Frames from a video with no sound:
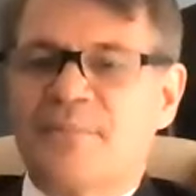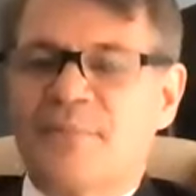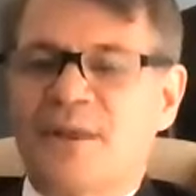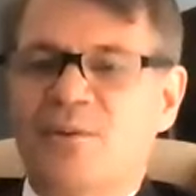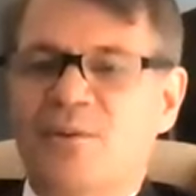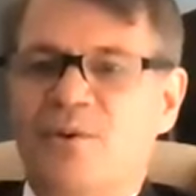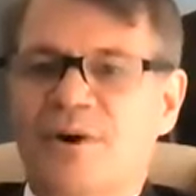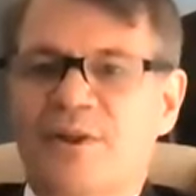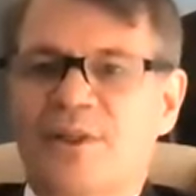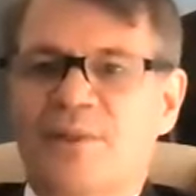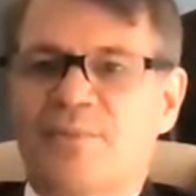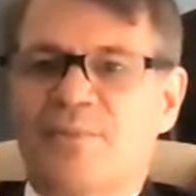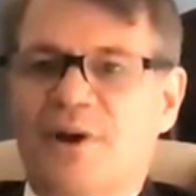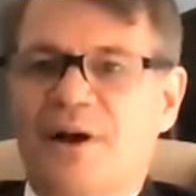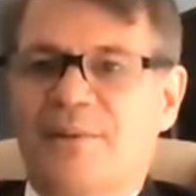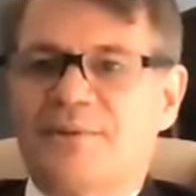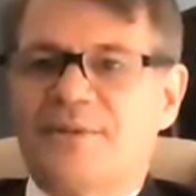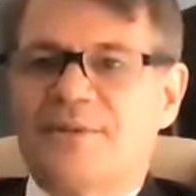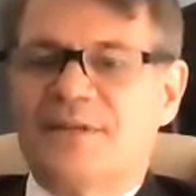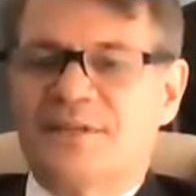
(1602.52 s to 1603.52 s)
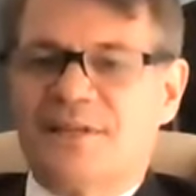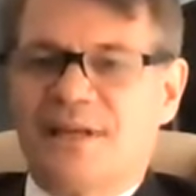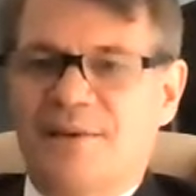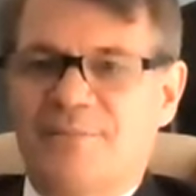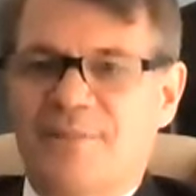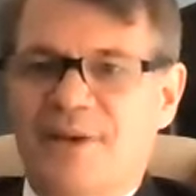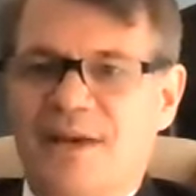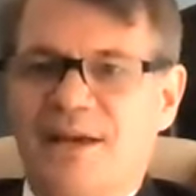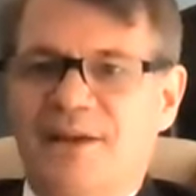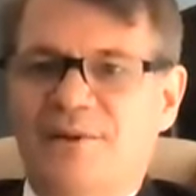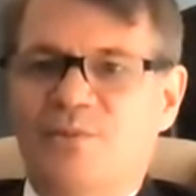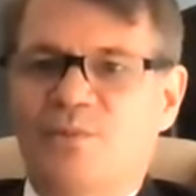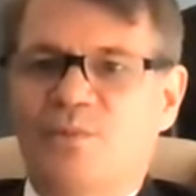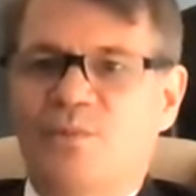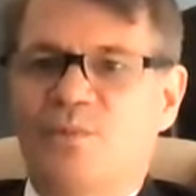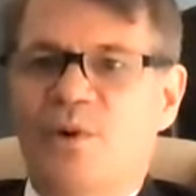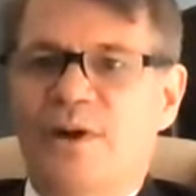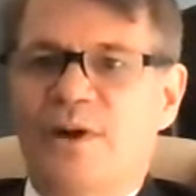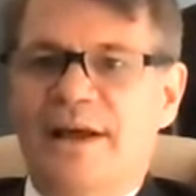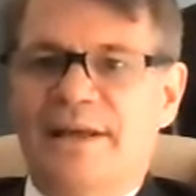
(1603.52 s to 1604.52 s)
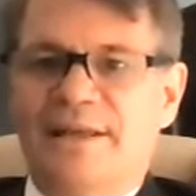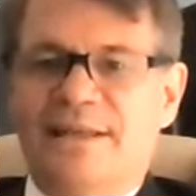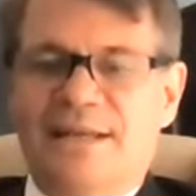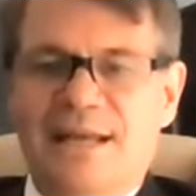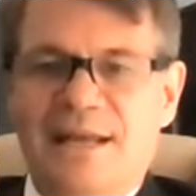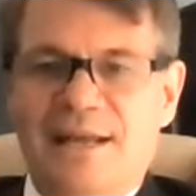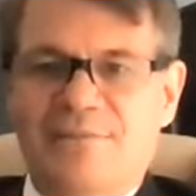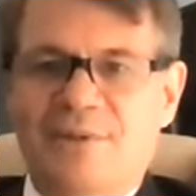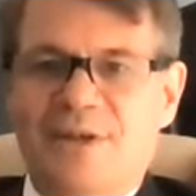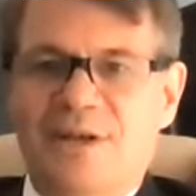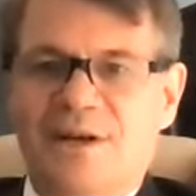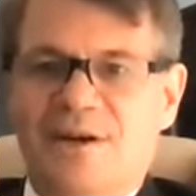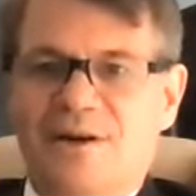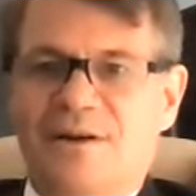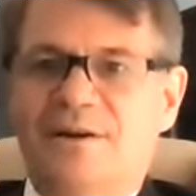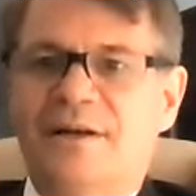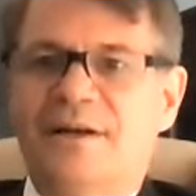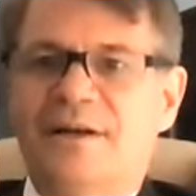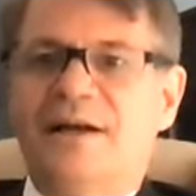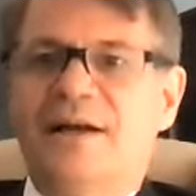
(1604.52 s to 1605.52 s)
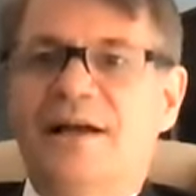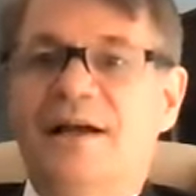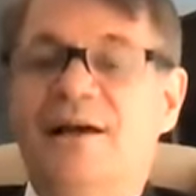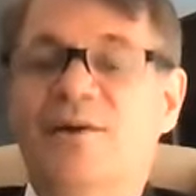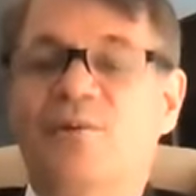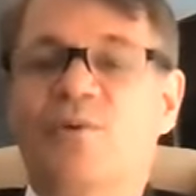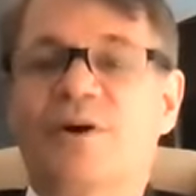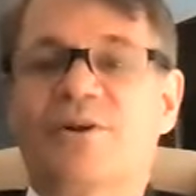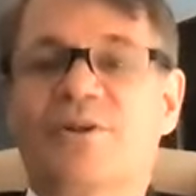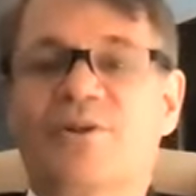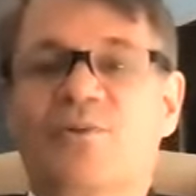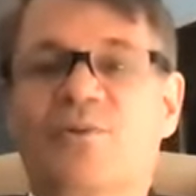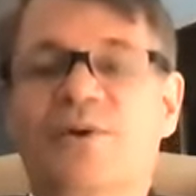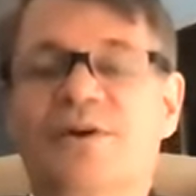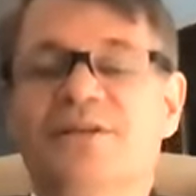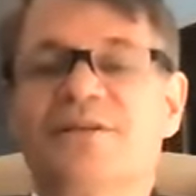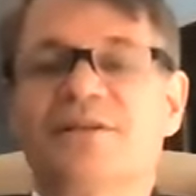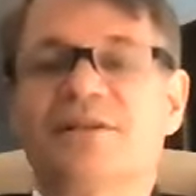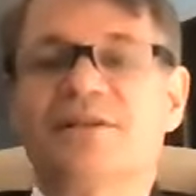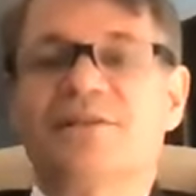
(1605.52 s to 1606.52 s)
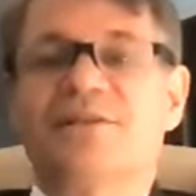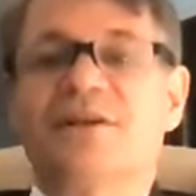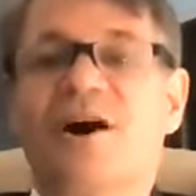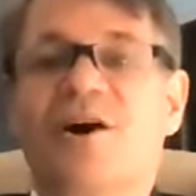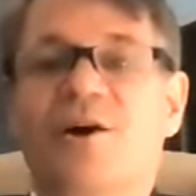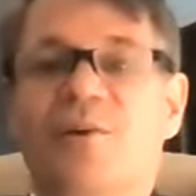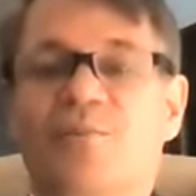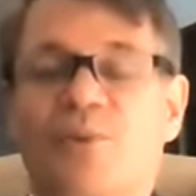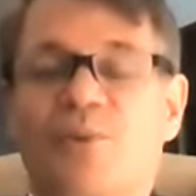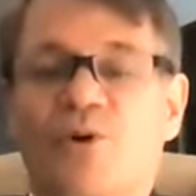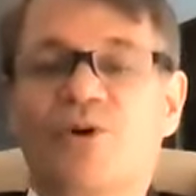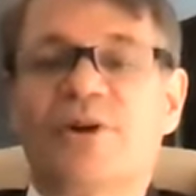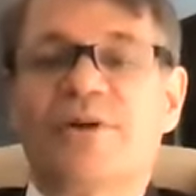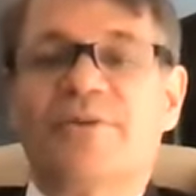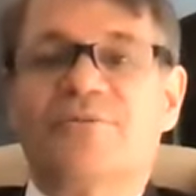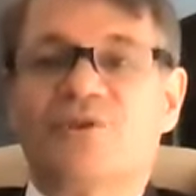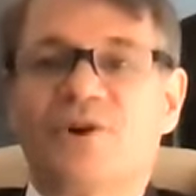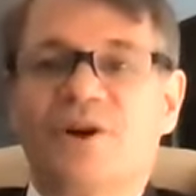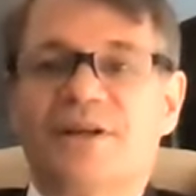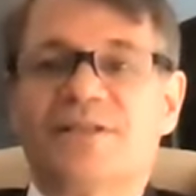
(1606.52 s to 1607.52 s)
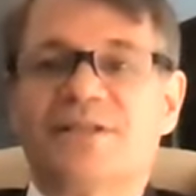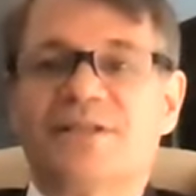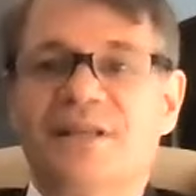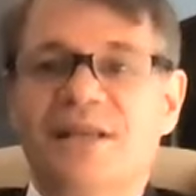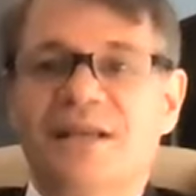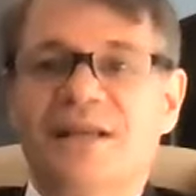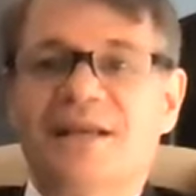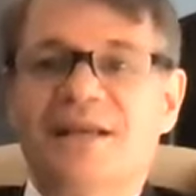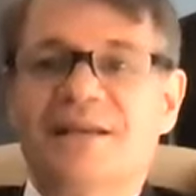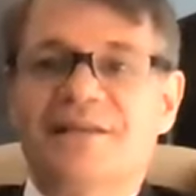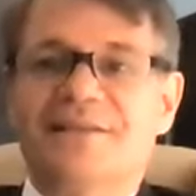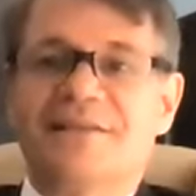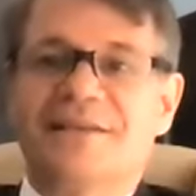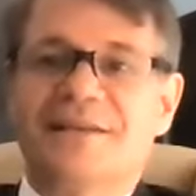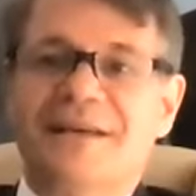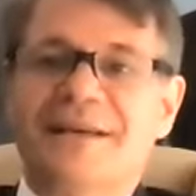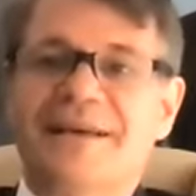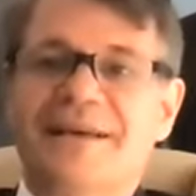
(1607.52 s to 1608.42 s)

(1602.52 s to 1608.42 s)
One of the promises I made when I came here, and one of the reasons our Board of Trustees